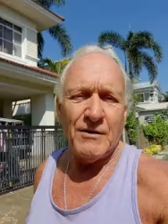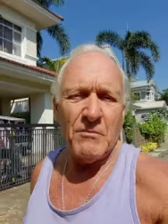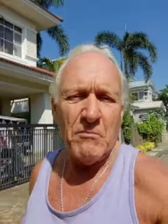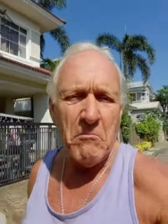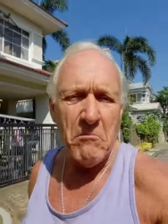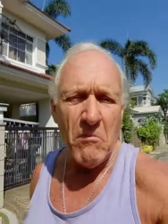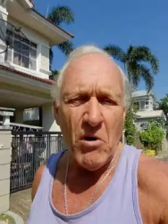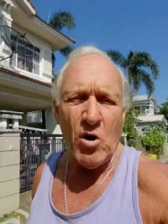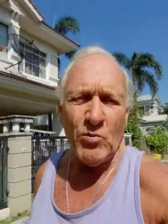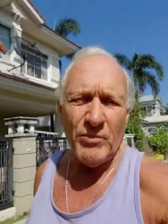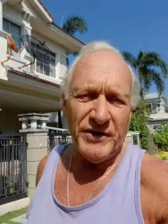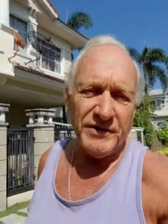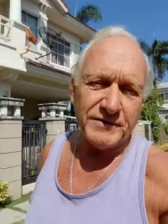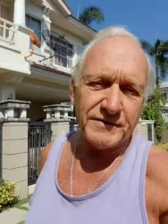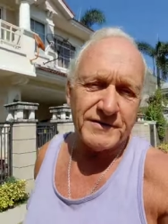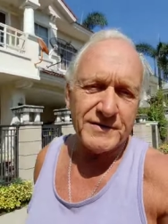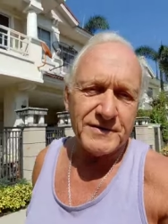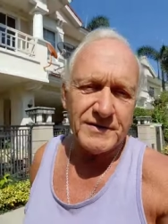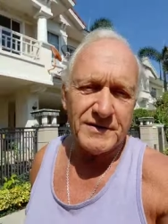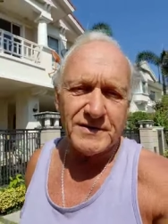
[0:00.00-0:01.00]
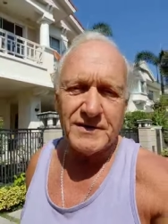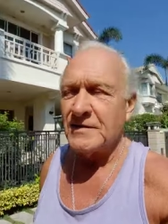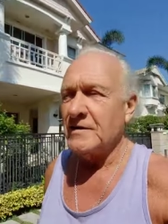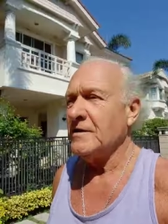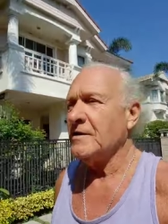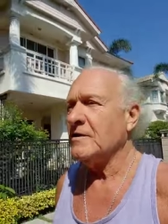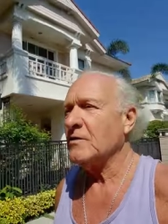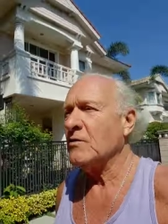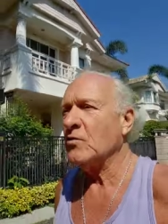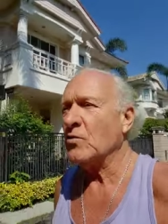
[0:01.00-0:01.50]
moment,
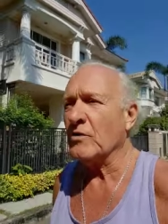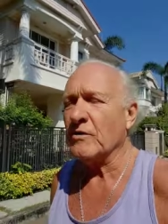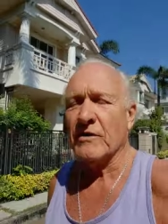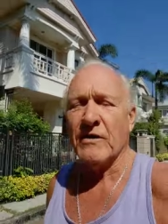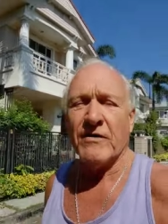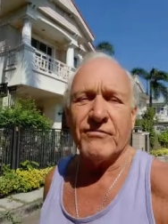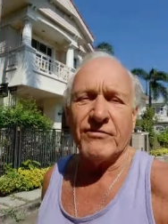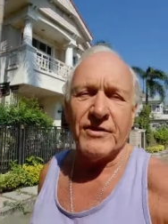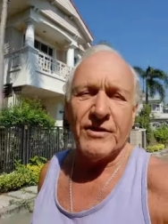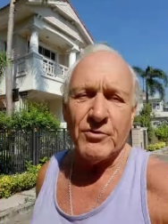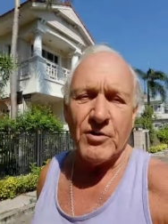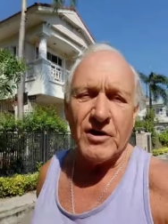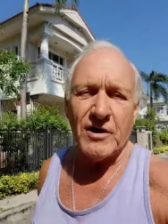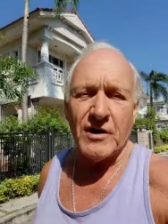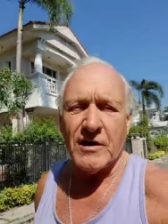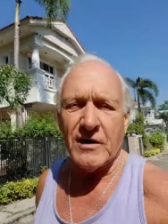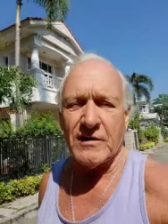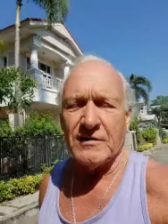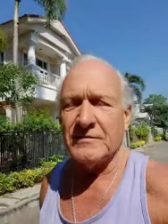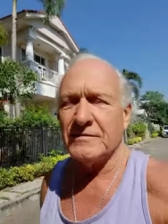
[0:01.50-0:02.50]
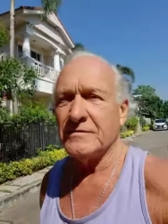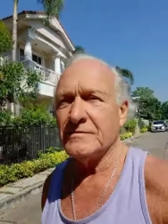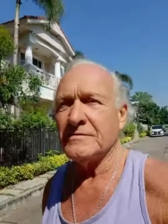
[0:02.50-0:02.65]
wherever you are.